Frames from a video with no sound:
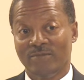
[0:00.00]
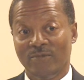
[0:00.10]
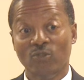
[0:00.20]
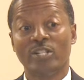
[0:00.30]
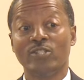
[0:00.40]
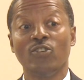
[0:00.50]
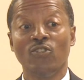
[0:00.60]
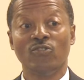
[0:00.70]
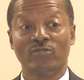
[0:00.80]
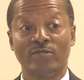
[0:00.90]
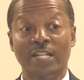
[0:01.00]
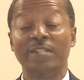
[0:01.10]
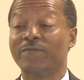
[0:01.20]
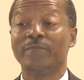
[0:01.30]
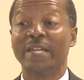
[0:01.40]
You could know the
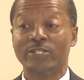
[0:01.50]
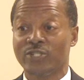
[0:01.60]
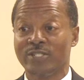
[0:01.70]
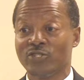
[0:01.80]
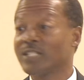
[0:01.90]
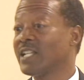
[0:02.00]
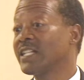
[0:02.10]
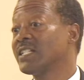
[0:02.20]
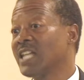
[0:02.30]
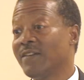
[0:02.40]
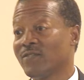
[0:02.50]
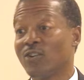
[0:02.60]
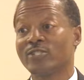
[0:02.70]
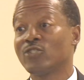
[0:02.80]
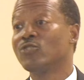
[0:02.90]
information, just like the devil
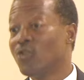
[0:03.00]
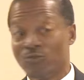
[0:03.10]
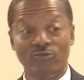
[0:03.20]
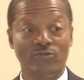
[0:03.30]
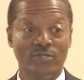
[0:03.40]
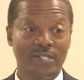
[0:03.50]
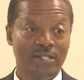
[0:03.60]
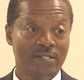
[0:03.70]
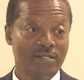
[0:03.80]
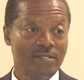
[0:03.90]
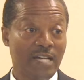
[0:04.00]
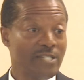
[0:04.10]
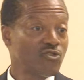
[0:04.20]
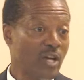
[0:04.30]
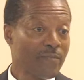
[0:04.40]
also knows
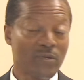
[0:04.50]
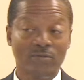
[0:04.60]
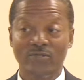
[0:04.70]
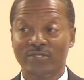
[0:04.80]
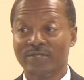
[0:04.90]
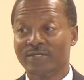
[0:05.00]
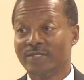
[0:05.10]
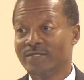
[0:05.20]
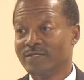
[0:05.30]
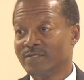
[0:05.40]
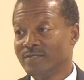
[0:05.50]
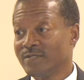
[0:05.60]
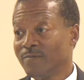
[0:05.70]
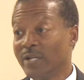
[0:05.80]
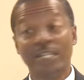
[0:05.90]
and trembles,
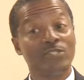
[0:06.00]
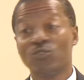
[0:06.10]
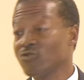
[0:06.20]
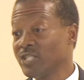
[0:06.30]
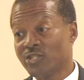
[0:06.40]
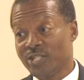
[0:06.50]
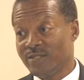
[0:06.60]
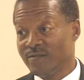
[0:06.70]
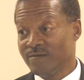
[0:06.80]
but he's no Christian